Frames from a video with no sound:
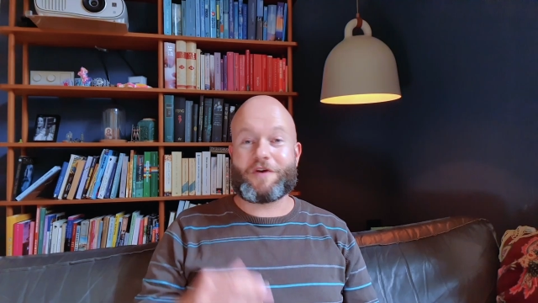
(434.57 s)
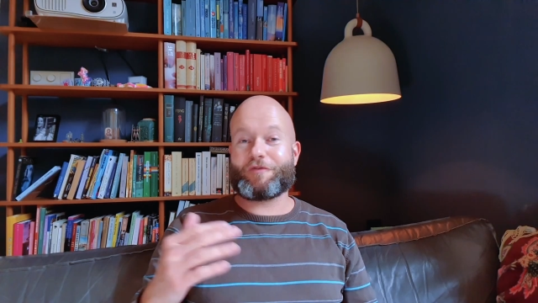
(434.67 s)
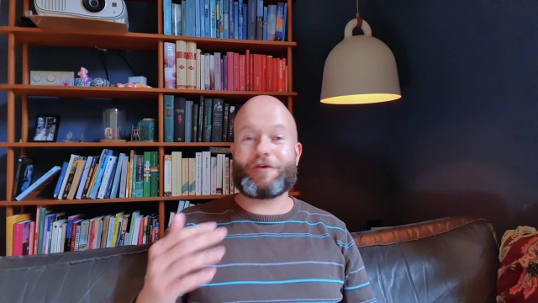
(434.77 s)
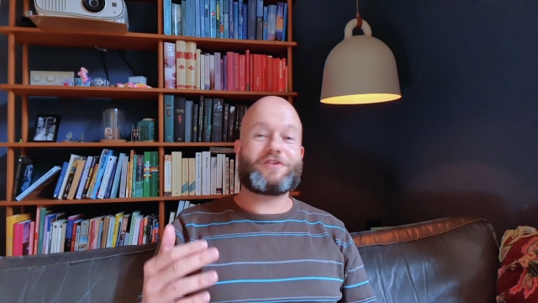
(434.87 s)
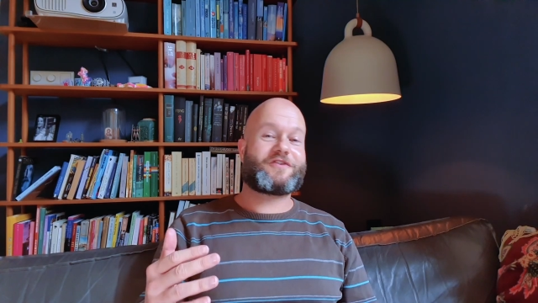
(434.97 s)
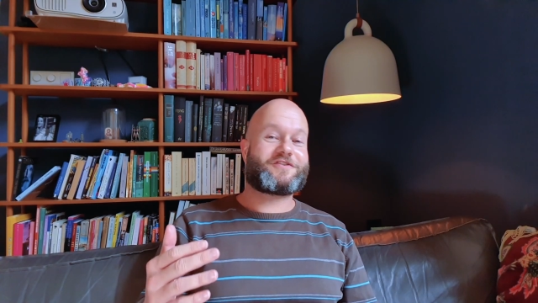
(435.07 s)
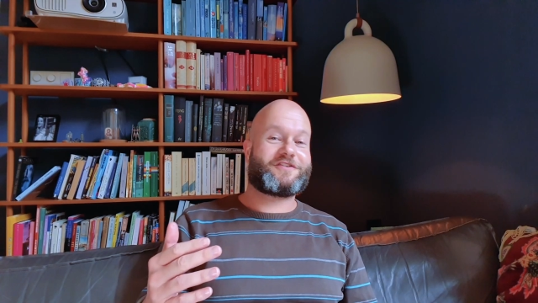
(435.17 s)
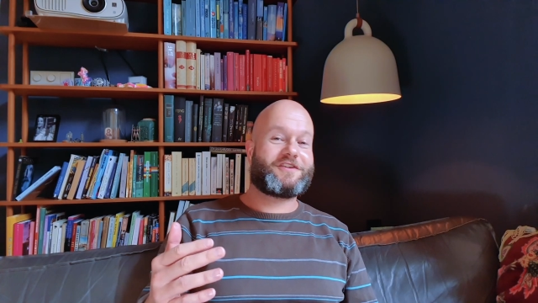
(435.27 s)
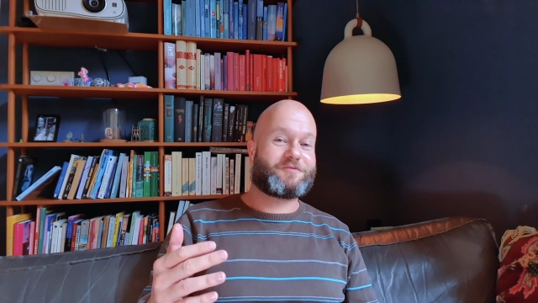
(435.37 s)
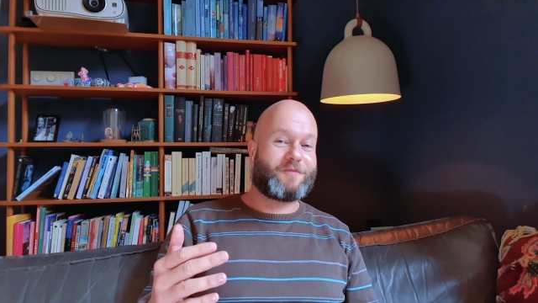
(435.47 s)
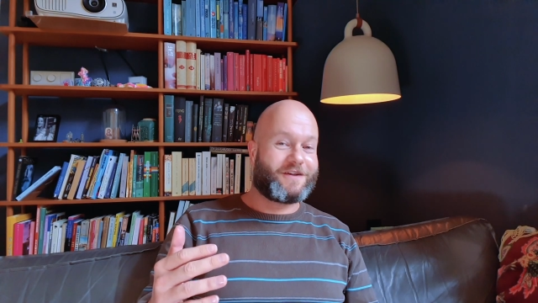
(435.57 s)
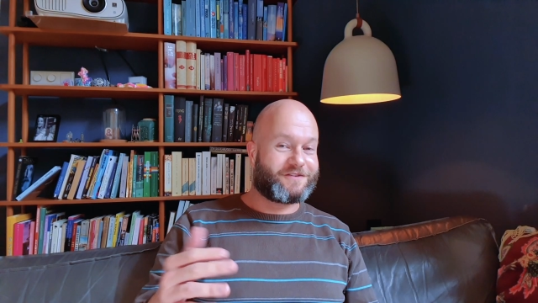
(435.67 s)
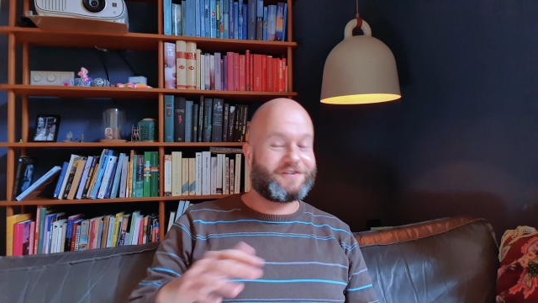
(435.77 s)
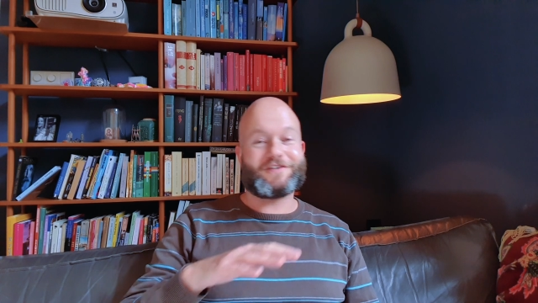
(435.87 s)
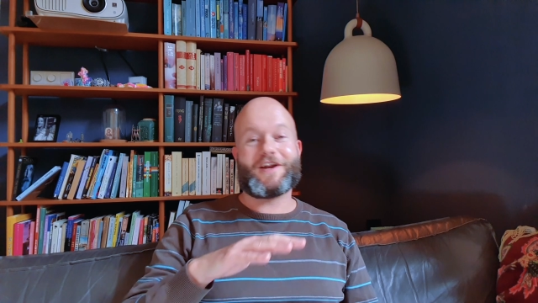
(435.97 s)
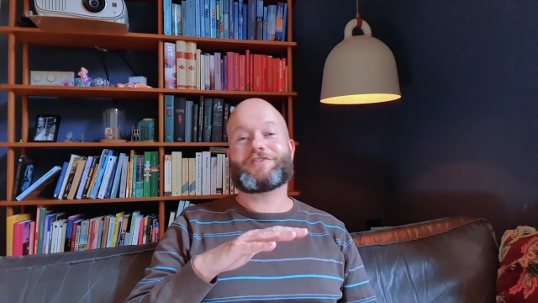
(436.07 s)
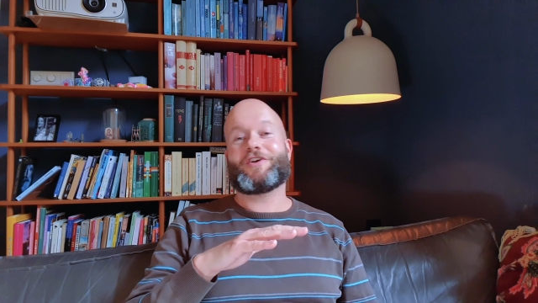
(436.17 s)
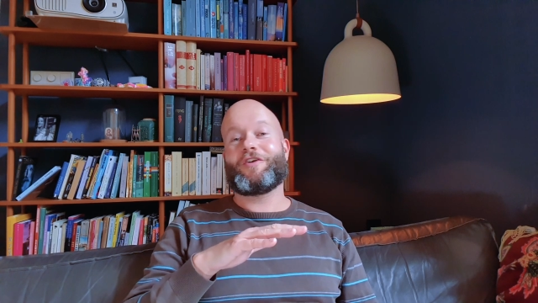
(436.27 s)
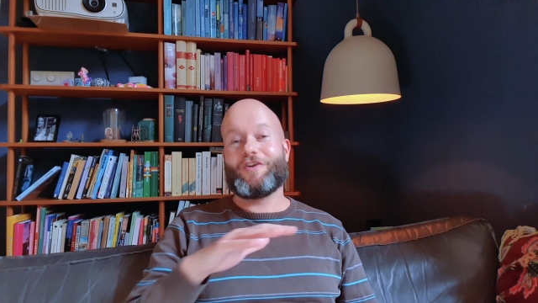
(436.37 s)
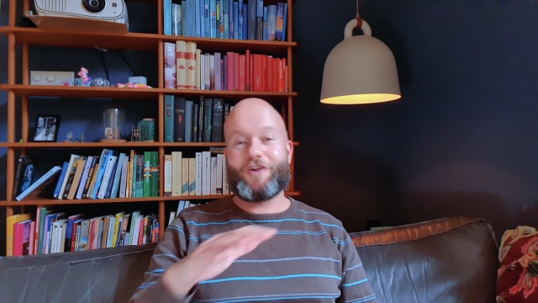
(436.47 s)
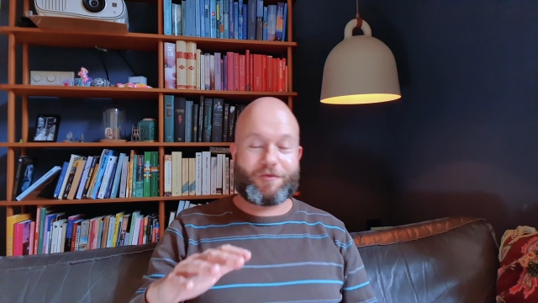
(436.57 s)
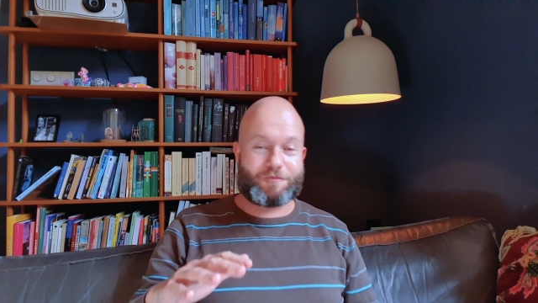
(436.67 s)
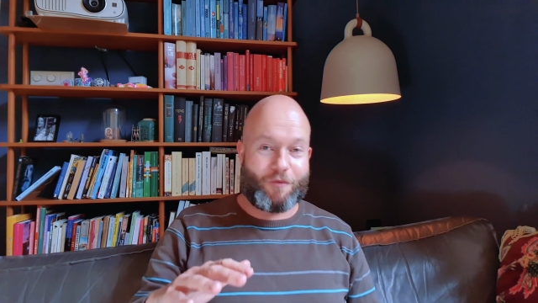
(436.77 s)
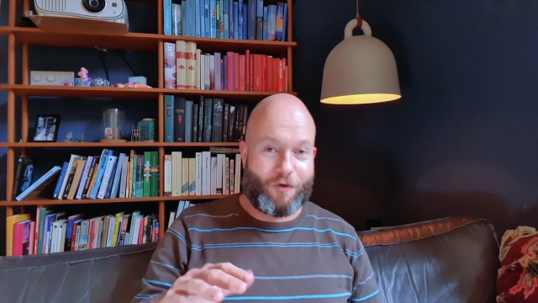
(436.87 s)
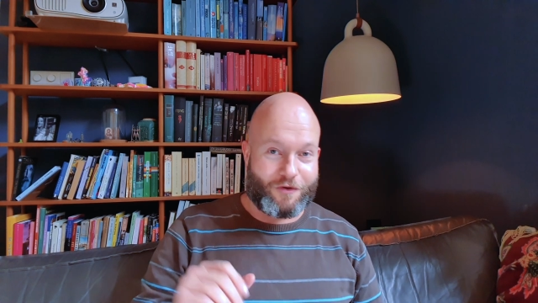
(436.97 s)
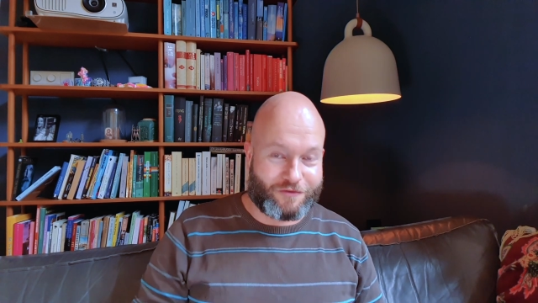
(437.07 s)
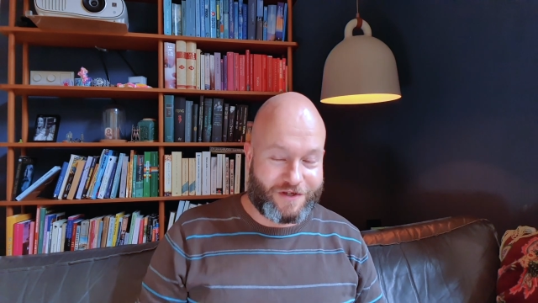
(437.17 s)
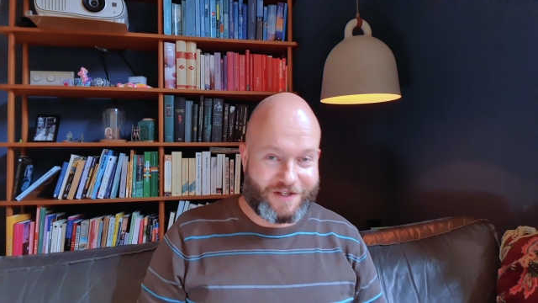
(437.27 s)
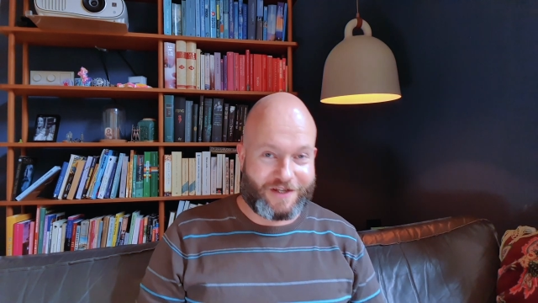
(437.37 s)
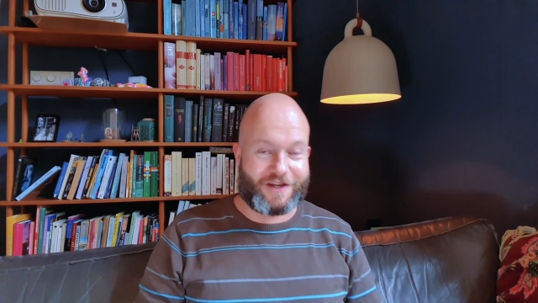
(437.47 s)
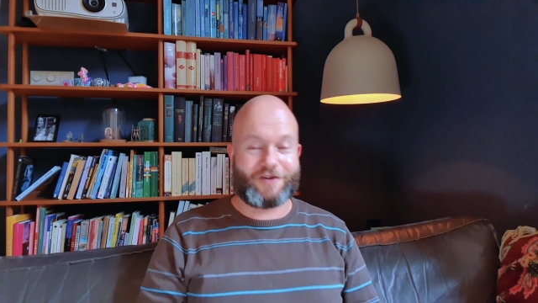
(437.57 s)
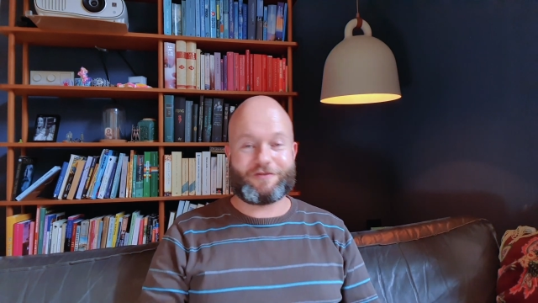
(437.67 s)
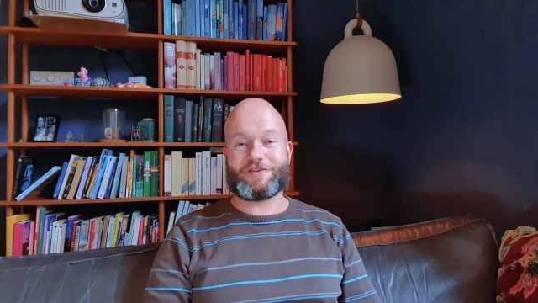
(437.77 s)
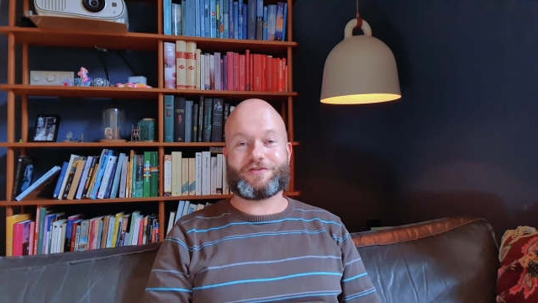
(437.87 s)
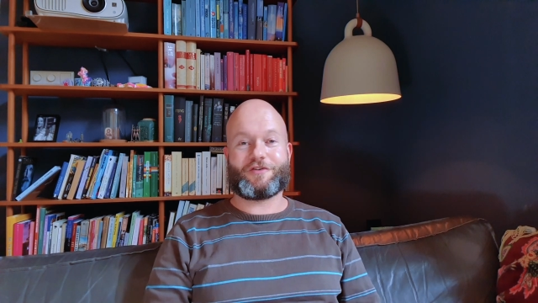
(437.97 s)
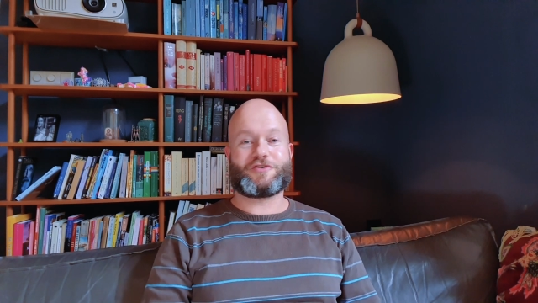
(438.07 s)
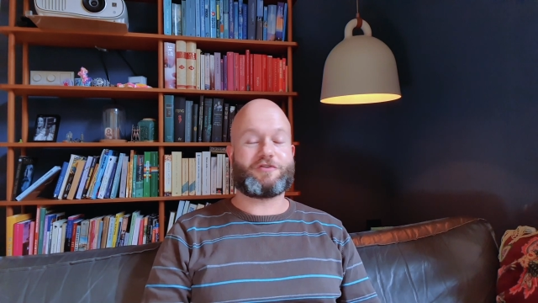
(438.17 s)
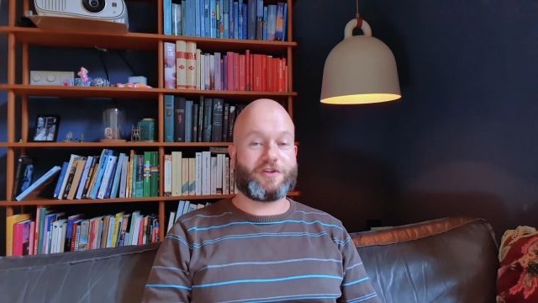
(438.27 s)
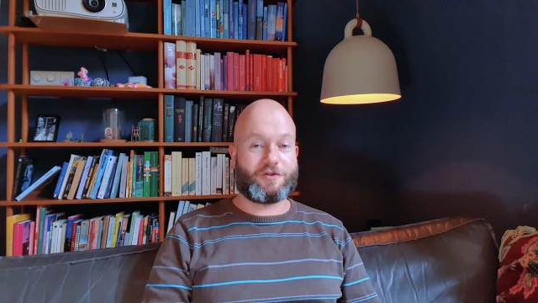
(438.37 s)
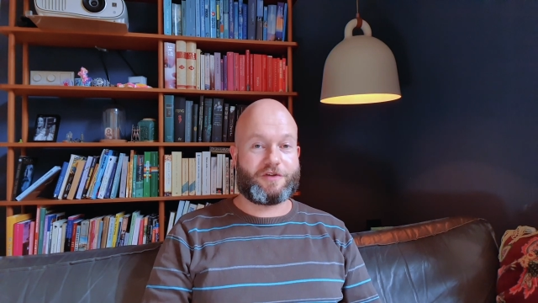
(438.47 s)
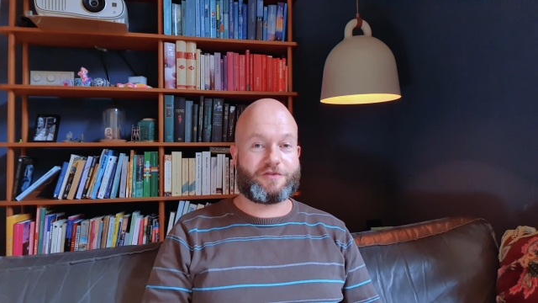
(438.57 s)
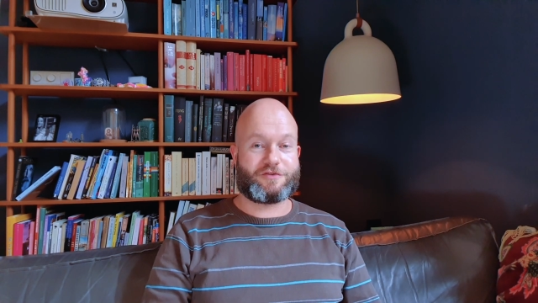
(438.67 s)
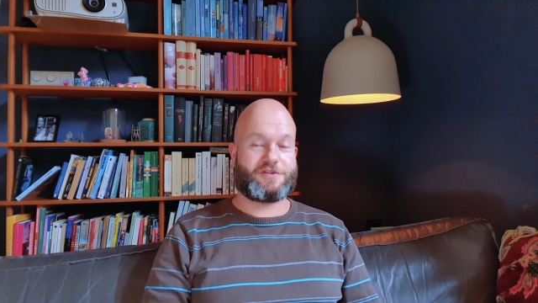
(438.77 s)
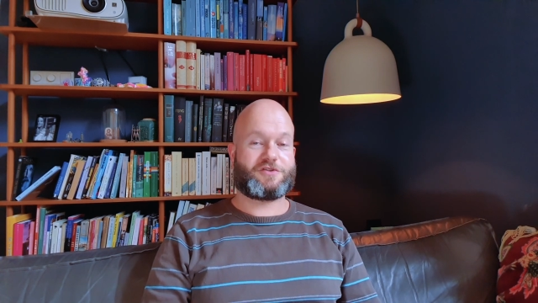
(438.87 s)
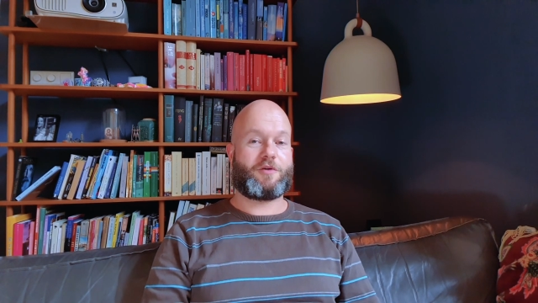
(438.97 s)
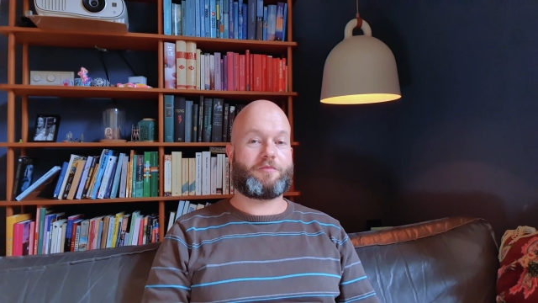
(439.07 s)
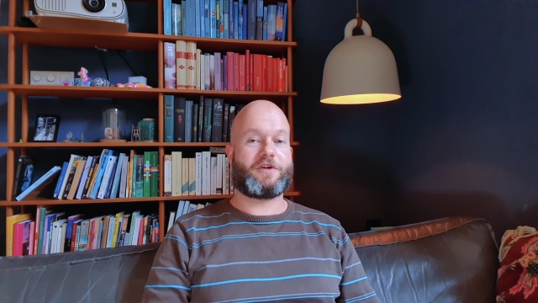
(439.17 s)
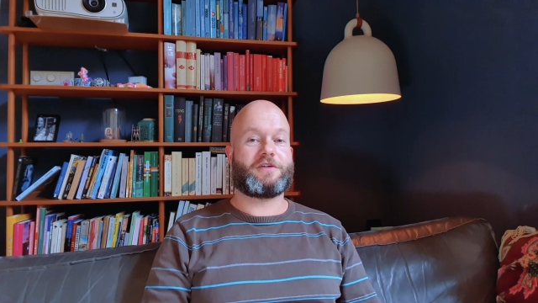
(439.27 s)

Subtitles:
If you're interested in this matter, there's a lot more reading and research you can do into this topic.